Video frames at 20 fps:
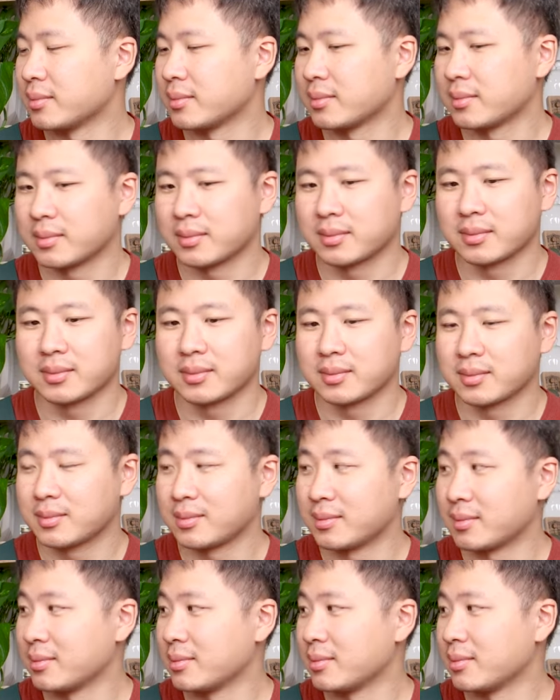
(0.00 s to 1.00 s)

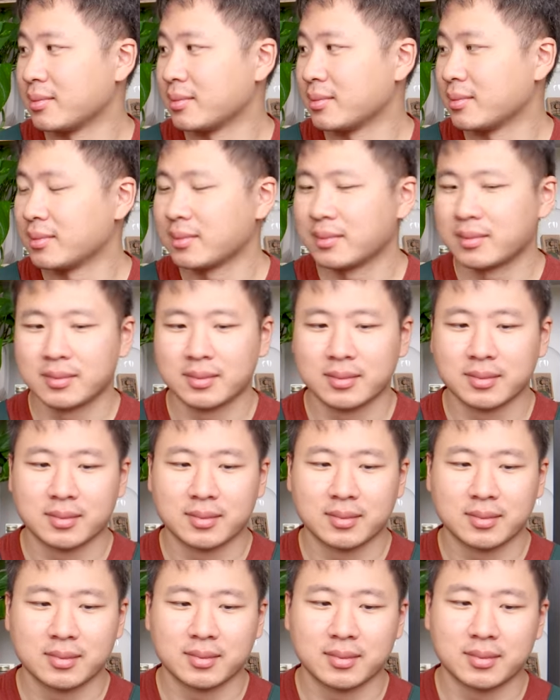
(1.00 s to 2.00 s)

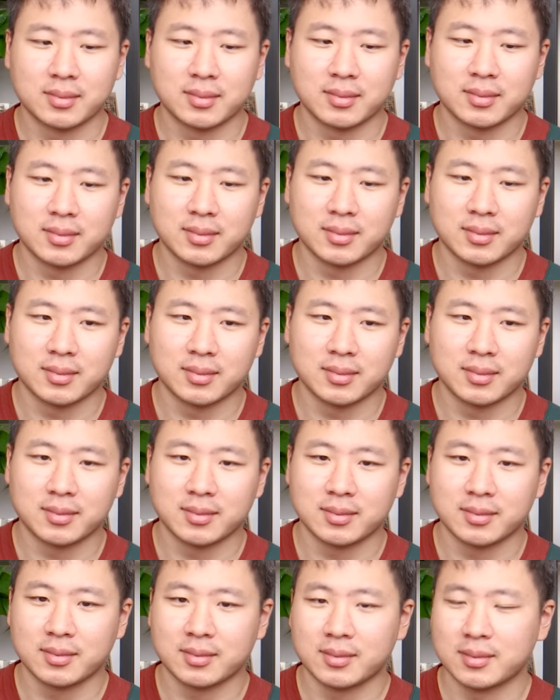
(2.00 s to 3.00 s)

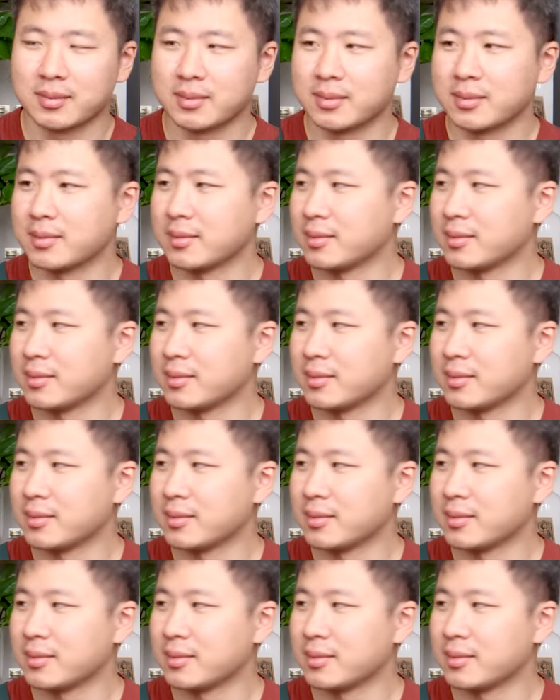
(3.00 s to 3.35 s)
This person isn't speaking.